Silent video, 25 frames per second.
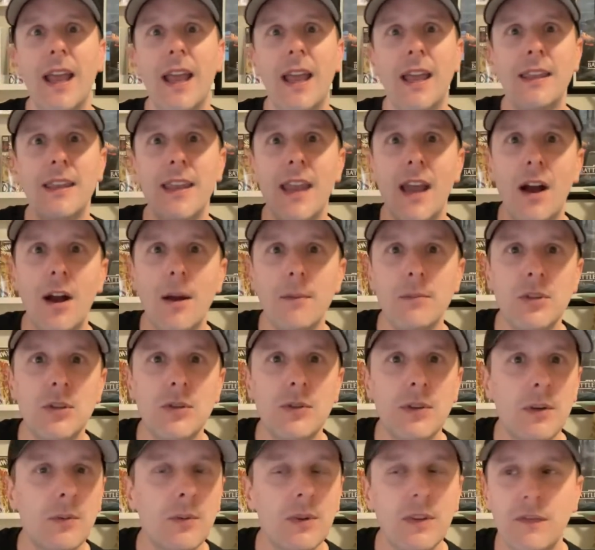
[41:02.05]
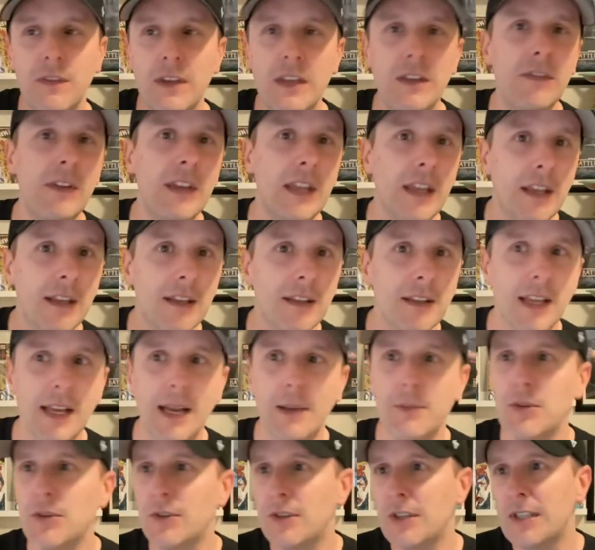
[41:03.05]
And now I'm doing it with VeVe. Like
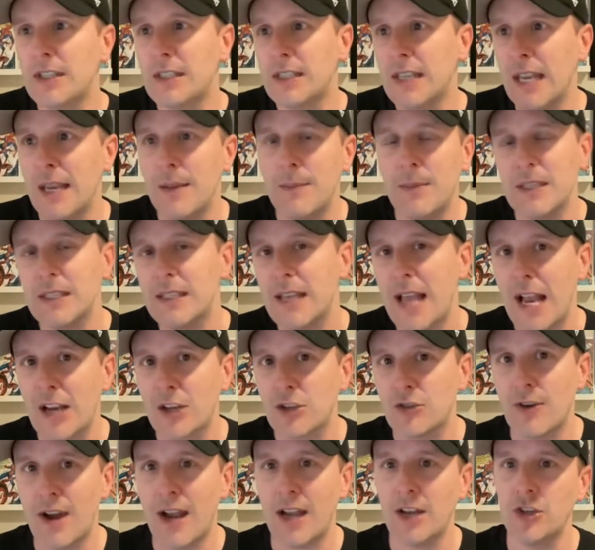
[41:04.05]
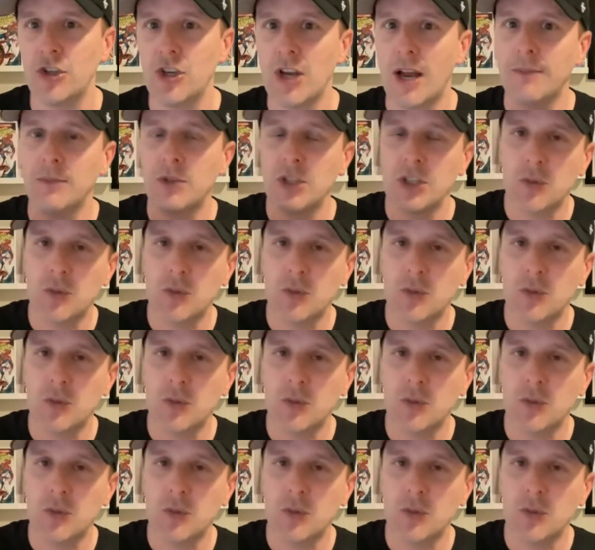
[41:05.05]
I'm doing the same exact strategy. I'm